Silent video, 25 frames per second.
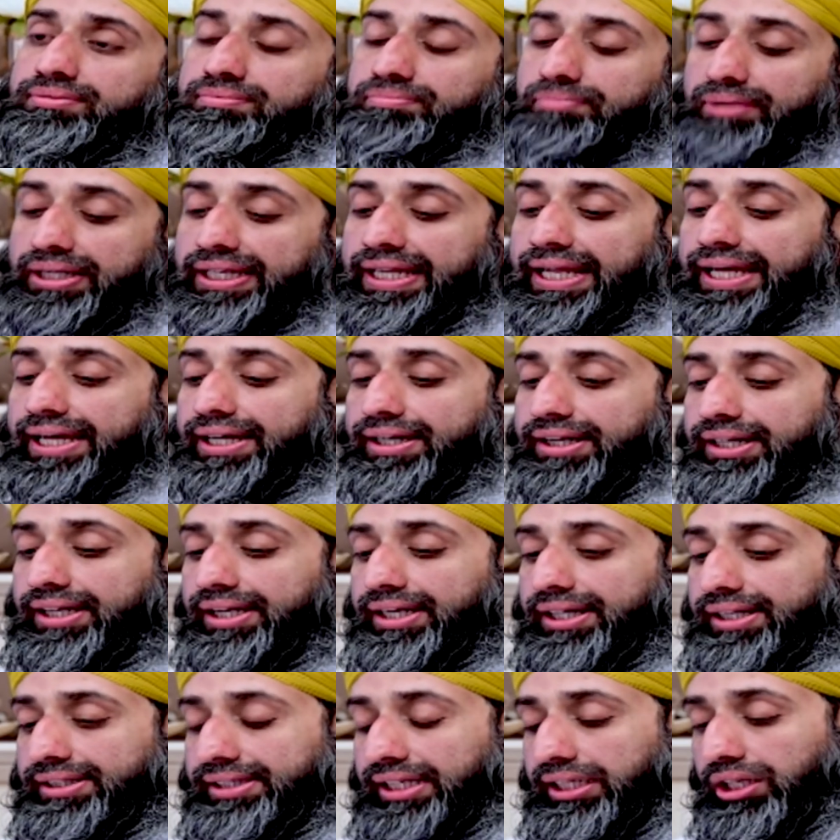Meaning
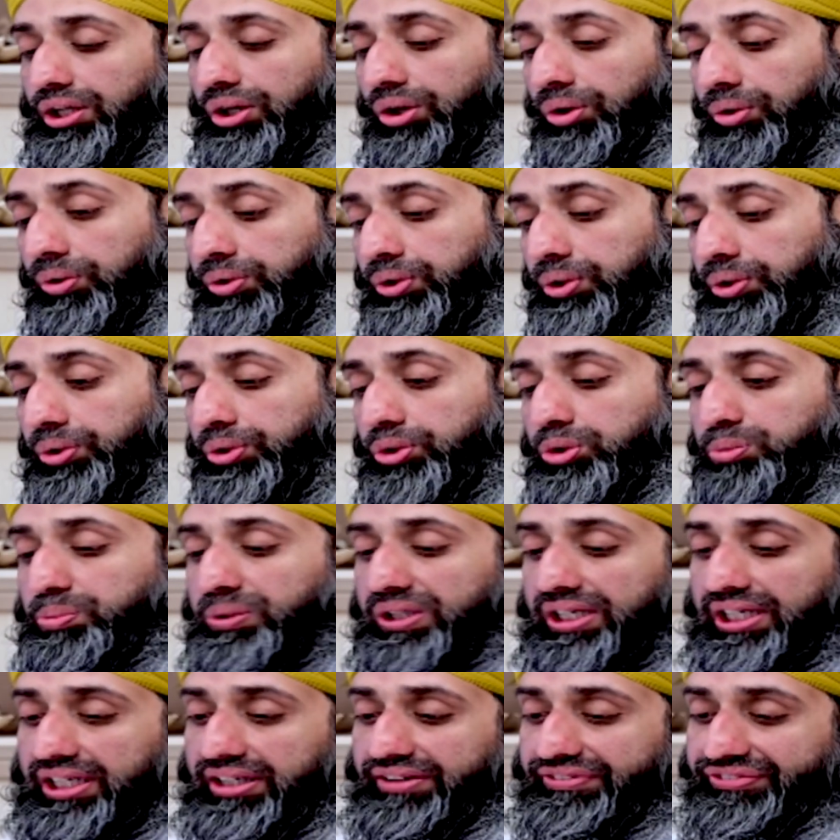that, O you who
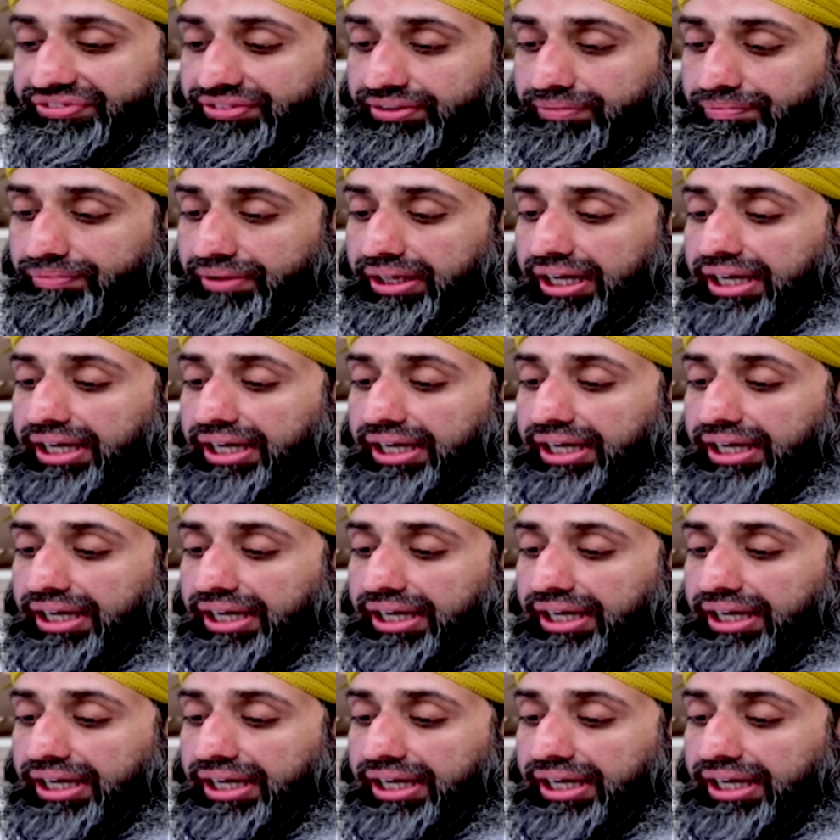believe,